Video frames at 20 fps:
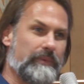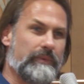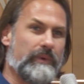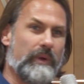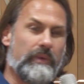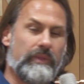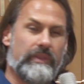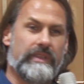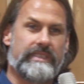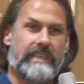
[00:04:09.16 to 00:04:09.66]
I
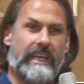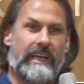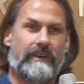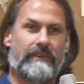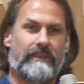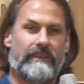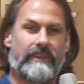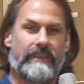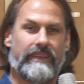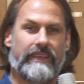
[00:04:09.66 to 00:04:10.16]
wrote this
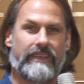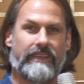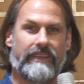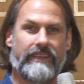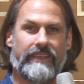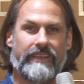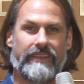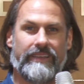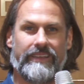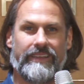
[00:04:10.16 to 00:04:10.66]
out,
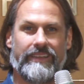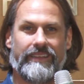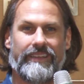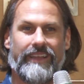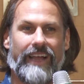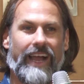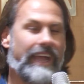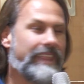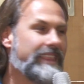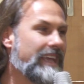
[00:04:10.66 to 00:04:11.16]

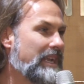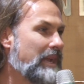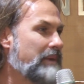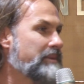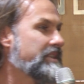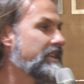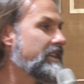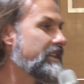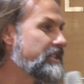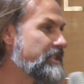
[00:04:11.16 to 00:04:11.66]
I thought I
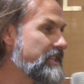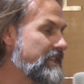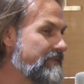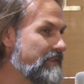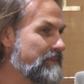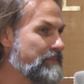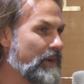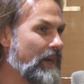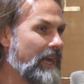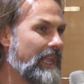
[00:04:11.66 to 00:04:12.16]
was going to achieve
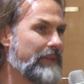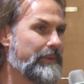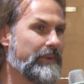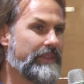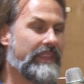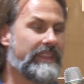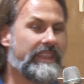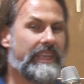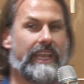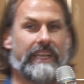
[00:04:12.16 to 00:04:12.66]
it probably
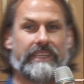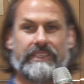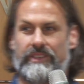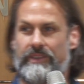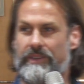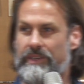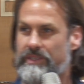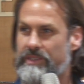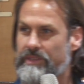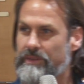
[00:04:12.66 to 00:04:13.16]
within the next
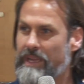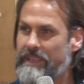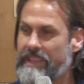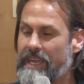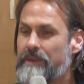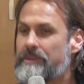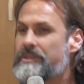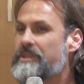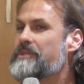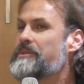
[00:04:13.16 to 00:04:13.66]
year or two. I
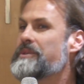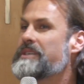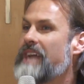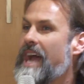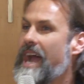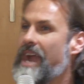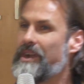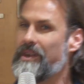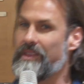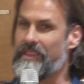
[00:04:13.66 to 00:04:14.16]
thought I was going to
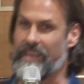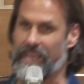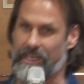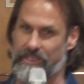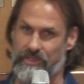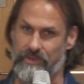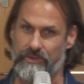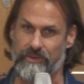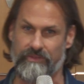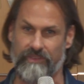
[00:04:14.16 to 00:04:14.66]
retire in the
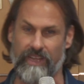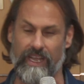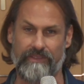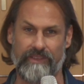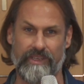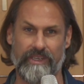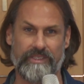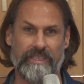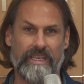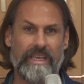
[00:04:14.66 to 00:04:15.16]
next 2 to
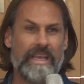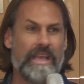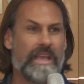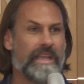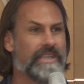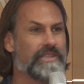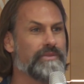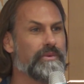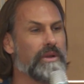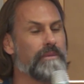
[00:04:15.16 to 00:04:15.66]
5 years
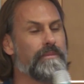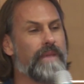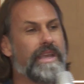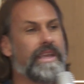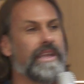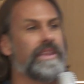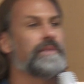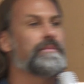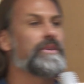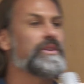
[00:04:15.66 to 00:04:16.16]
because we were
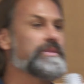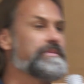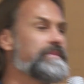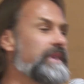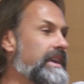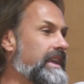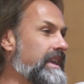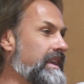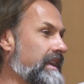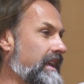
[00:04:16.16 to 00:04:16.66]
making the most
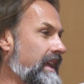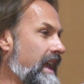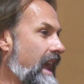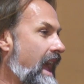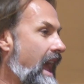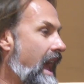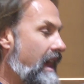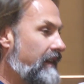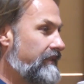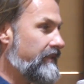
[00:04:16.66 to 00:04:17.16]
money
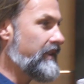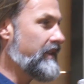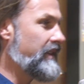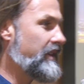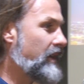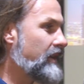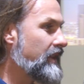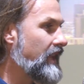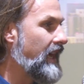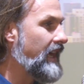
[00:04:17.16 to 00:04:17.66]
ever in
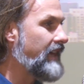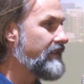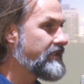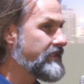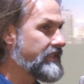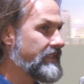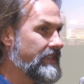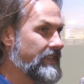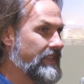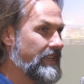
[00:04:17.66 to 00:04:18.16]
our
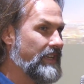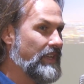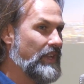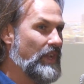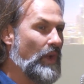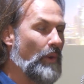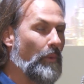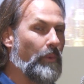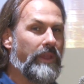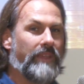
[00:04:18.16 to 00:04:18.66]
lives.
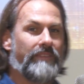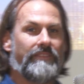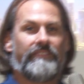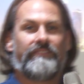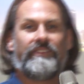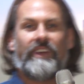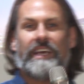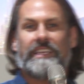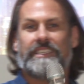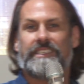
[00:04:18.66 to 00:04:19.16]
We
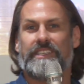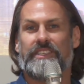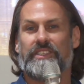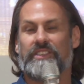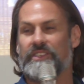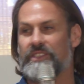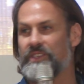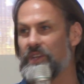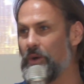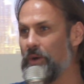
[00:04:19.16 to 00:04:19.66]
invested
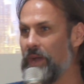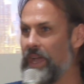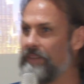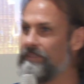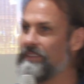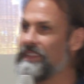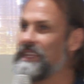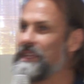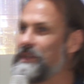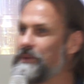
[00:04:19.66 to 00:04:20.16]
so
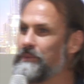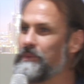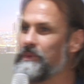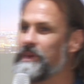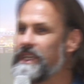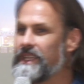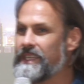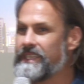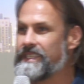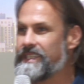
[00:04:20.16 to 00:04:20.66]
heavily in
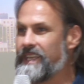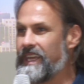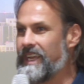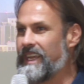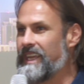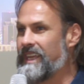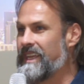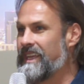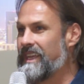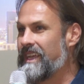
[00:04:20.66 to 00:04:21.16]
real
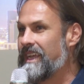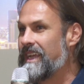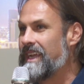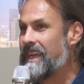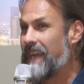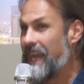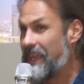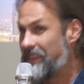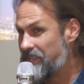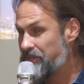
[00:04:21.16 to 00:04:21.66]
estate,
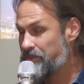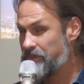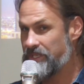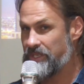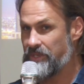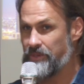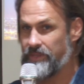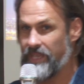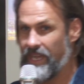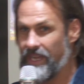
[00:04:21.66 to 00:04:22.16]
and this was
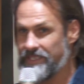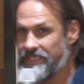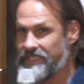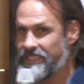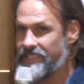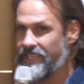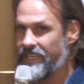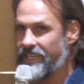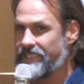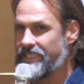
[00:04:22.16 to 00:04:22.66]

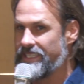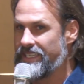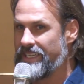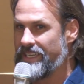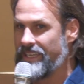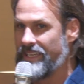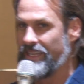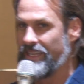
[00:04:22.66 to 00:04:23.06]
2006.